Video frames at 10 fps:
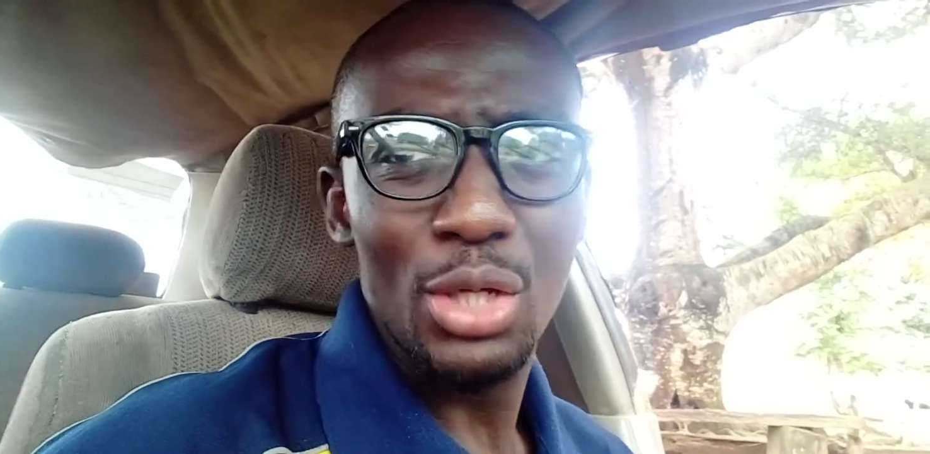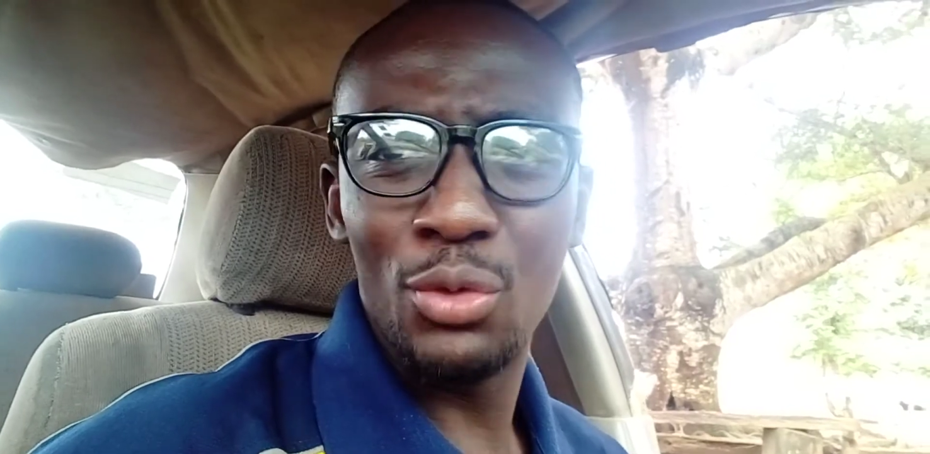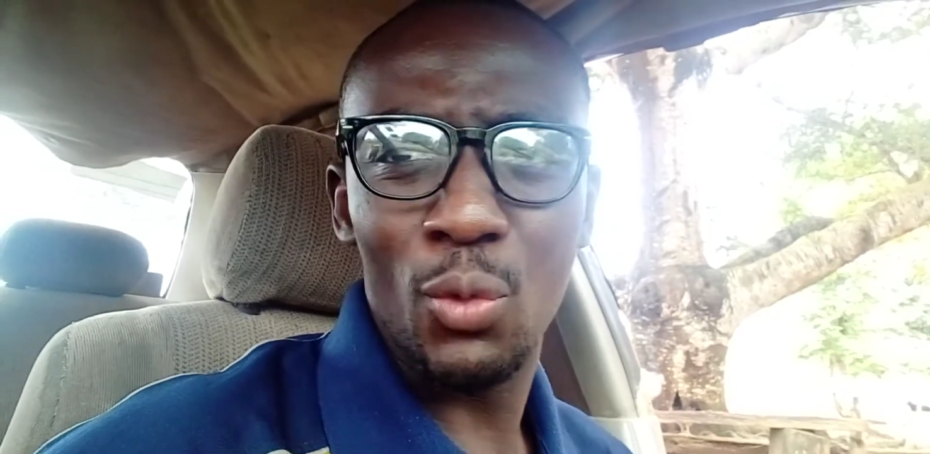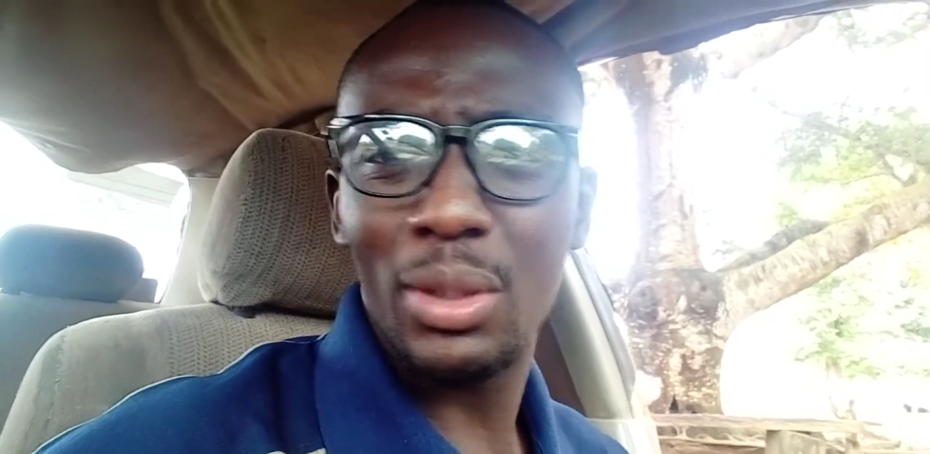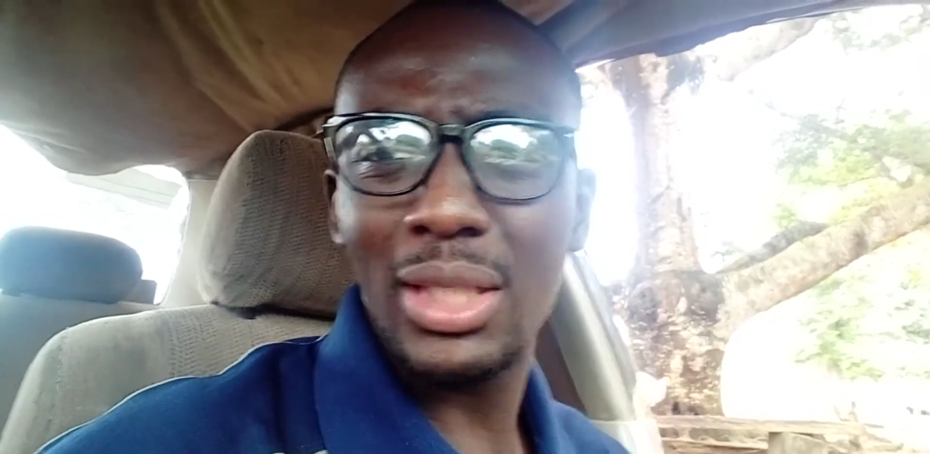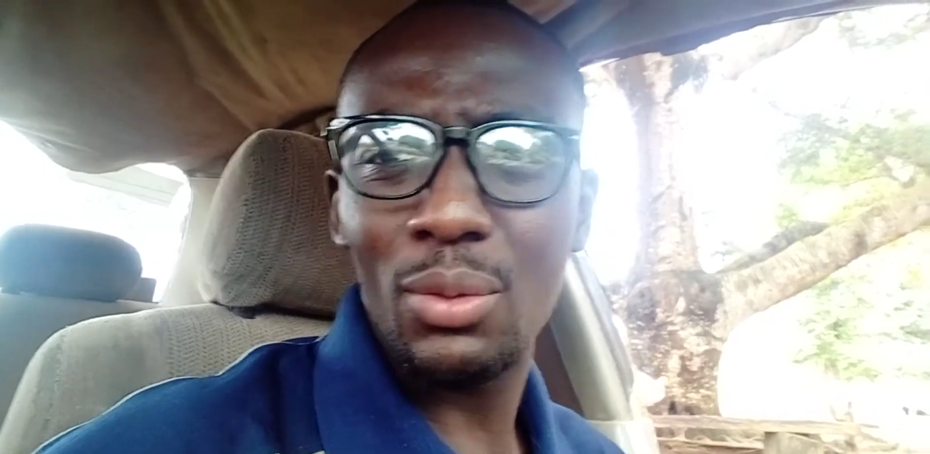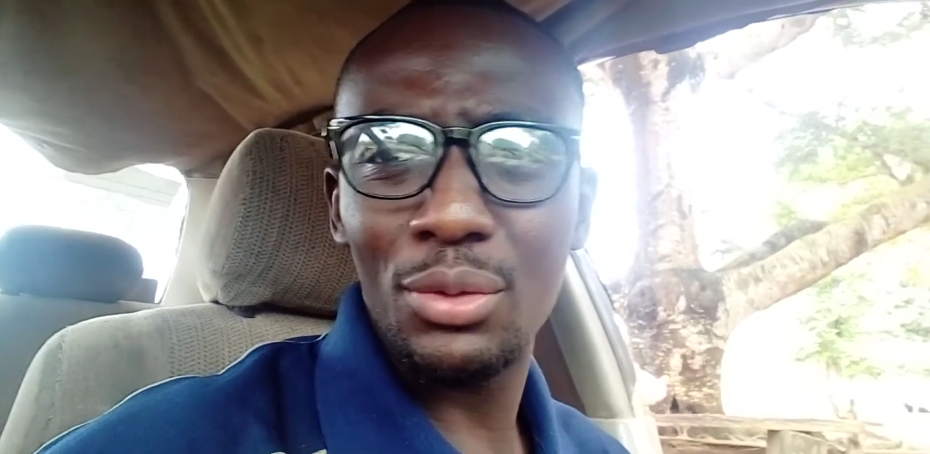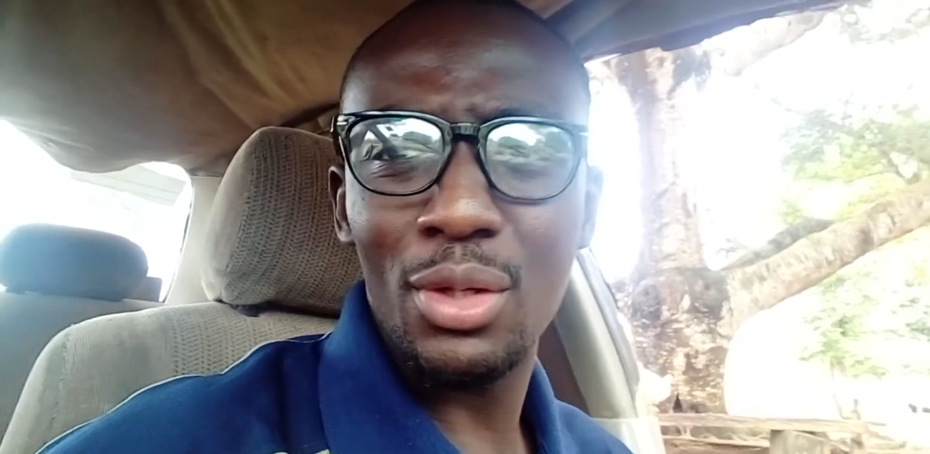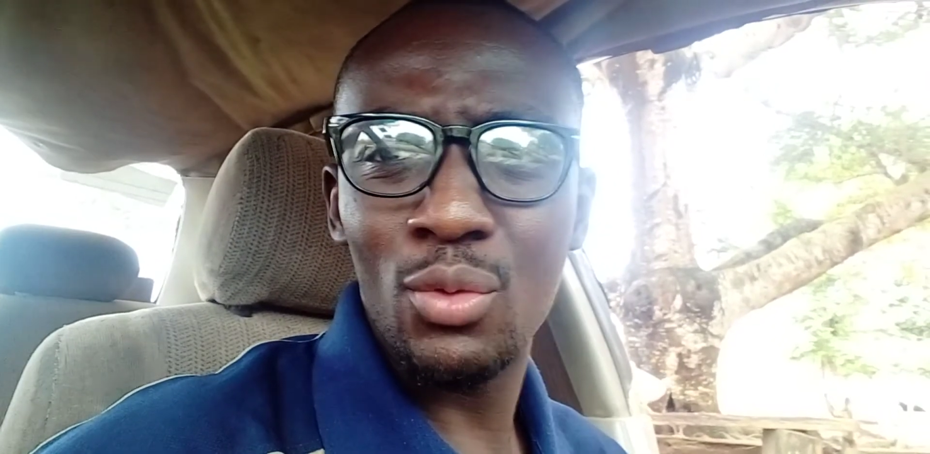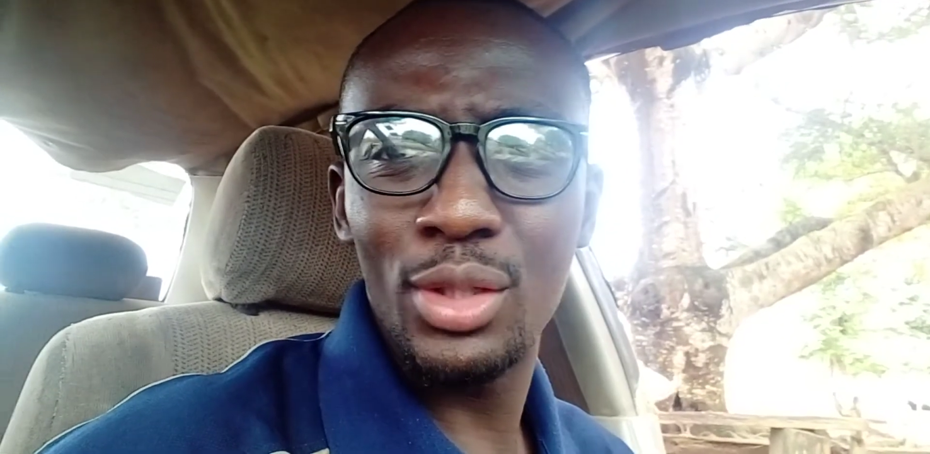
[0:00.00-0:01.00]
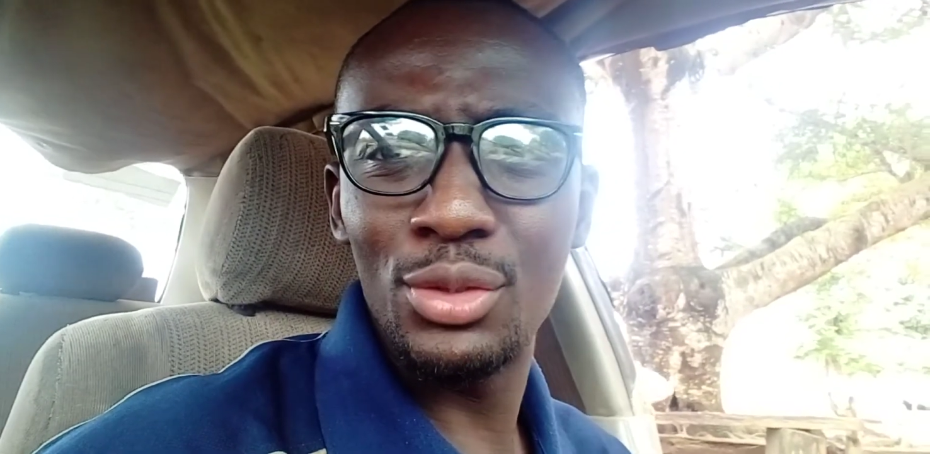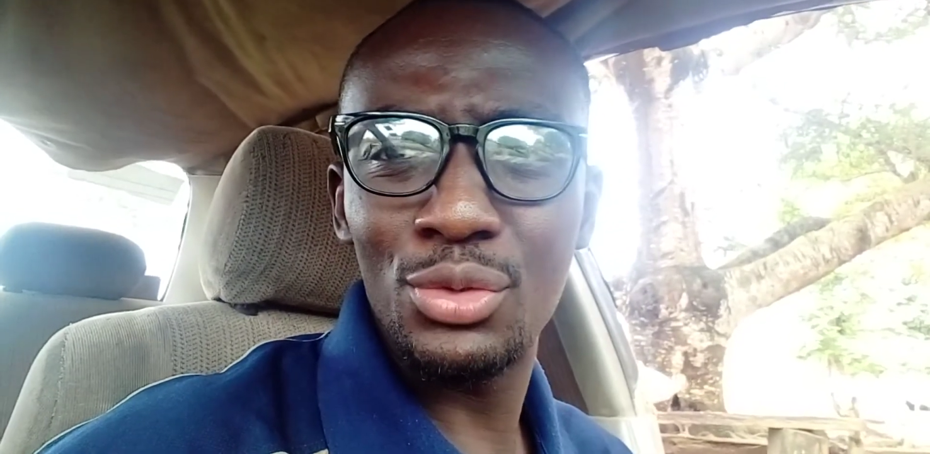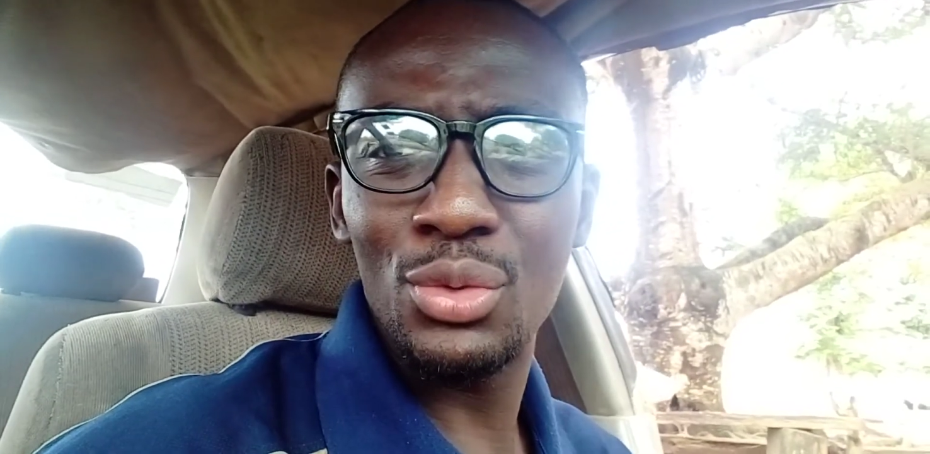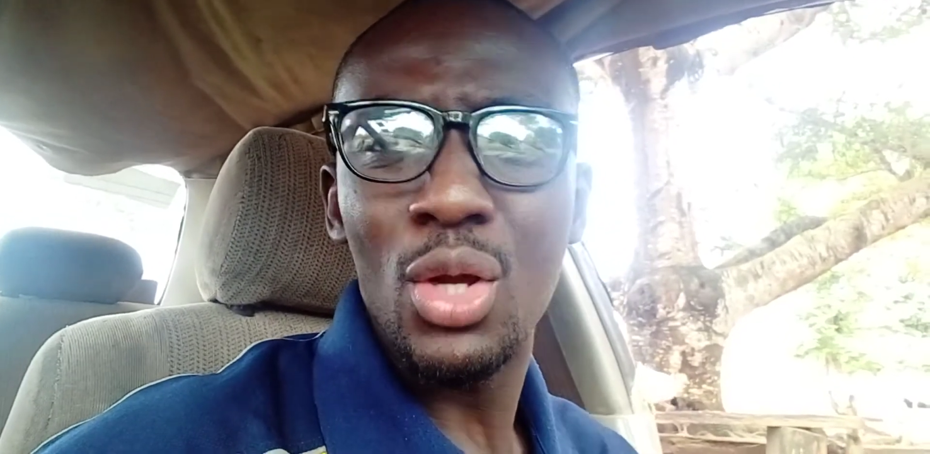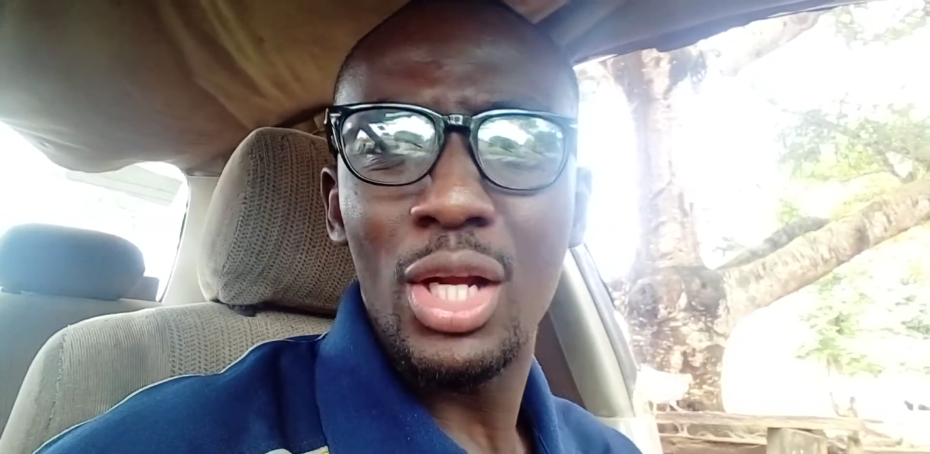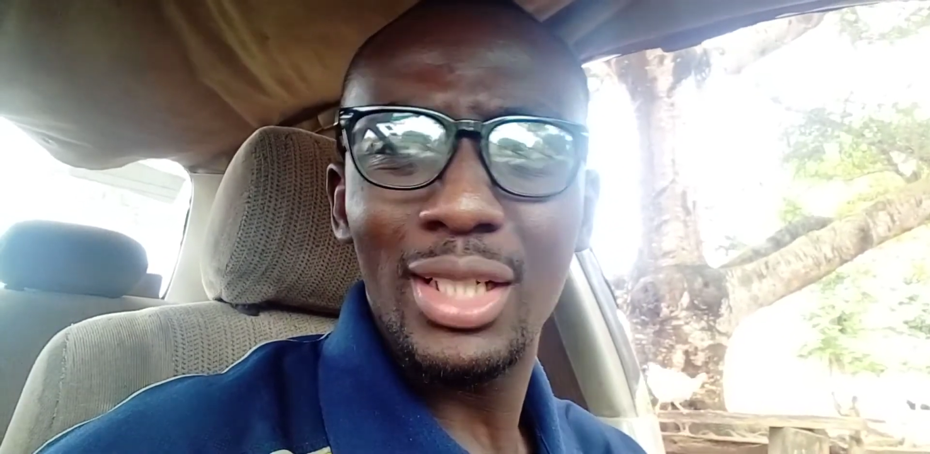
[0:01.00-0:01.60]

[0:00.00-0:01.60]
no matter what you are going through,